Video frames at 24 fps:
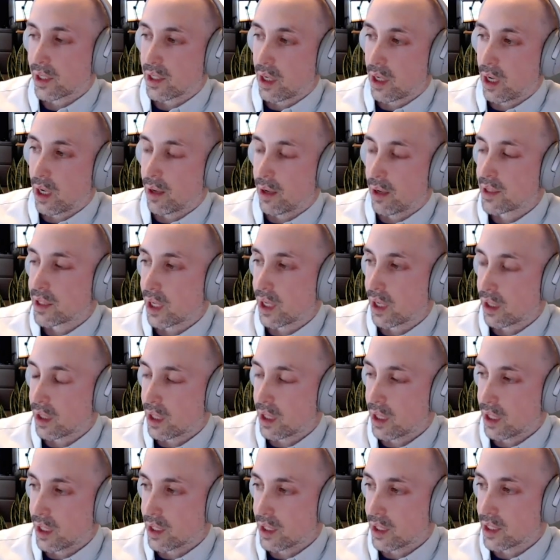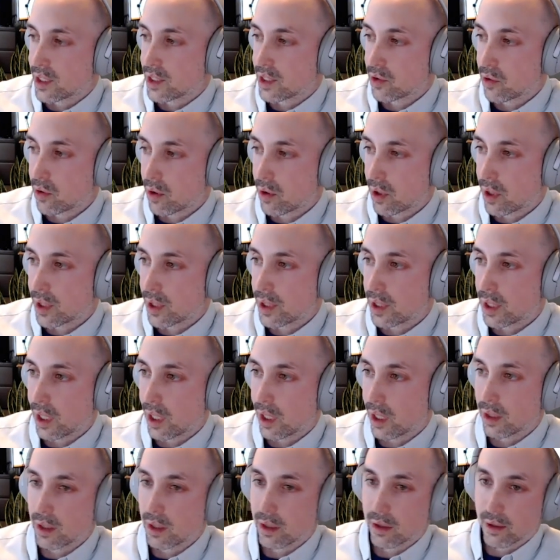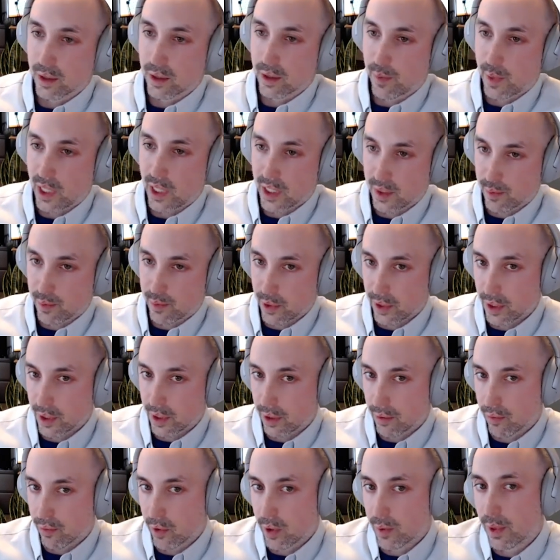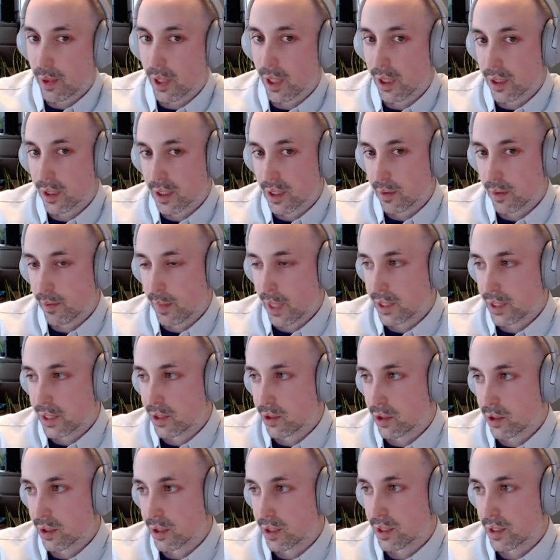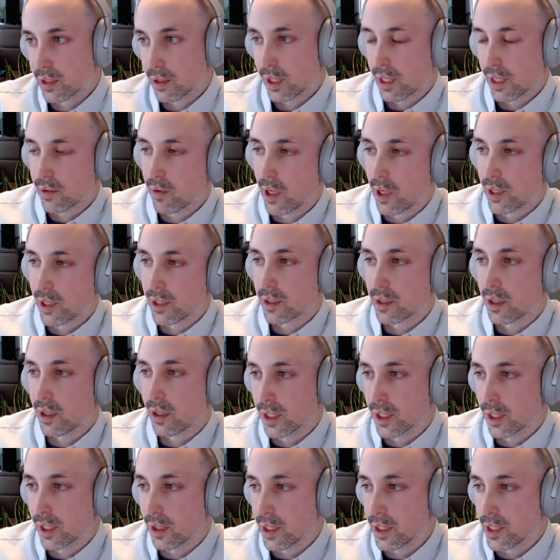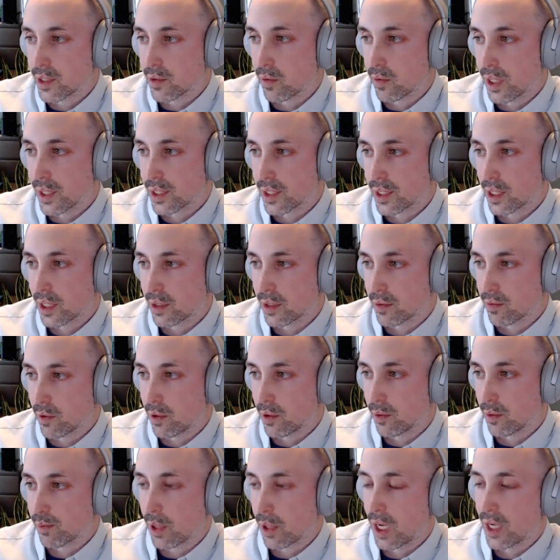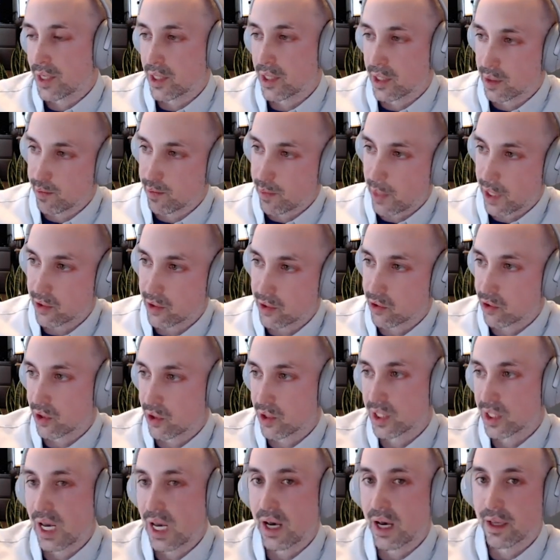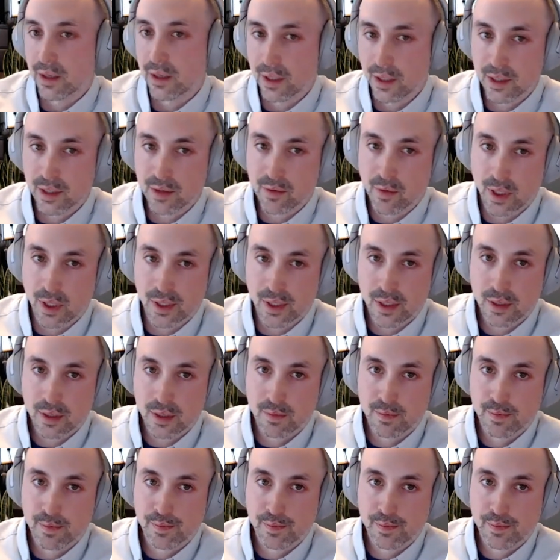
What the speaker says: offset is stored, then there's a possibility of replaying some messages. So that's why it's called at least once, because we'll process messages at least once.